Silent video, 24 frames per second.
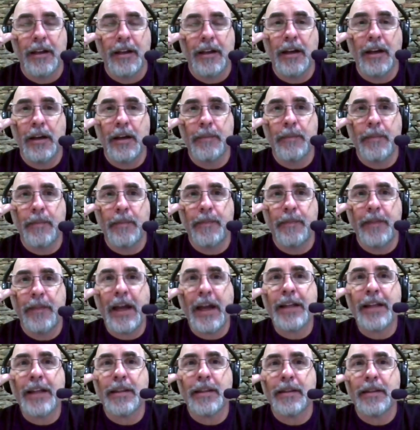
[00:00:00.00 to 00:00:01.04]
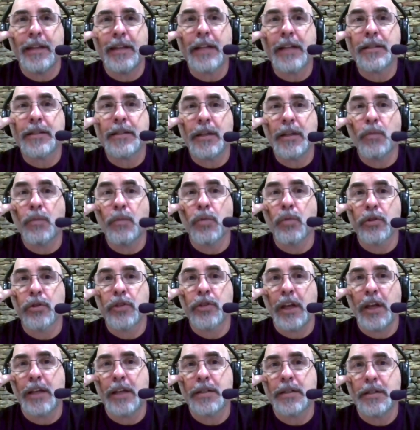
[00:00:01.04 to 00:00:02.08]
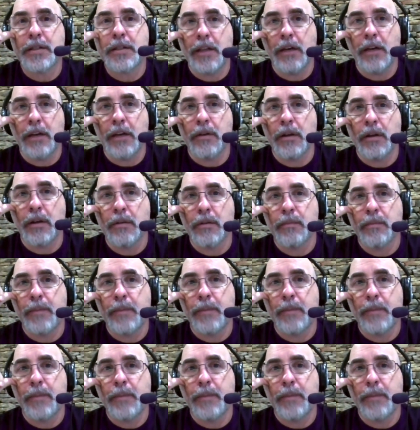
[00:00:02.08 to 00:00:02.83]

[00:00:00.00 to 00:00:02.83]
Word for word: Um, that that's a worst case scenario.